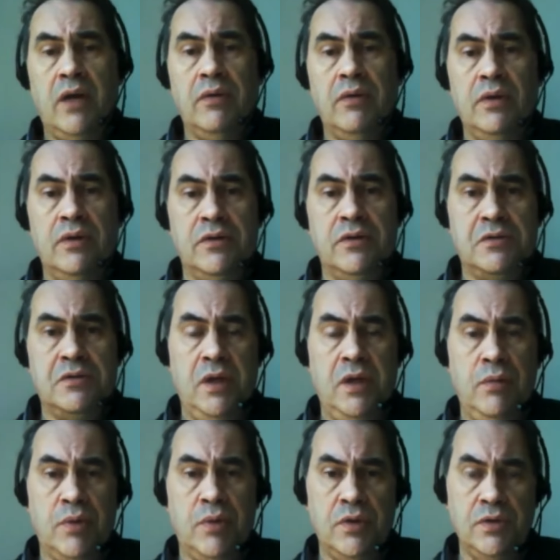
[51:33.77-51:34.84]
and constraining
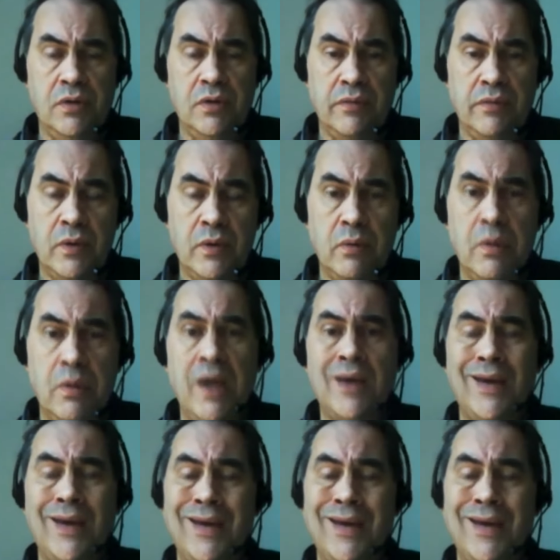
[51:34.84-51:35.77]
box you're you're making.